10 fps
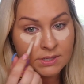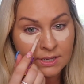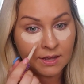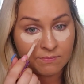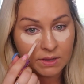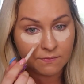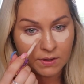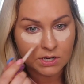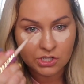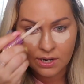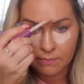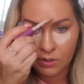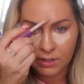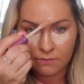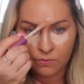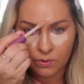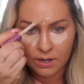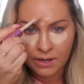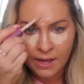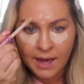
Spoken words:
to give me the finish that I'm looking for.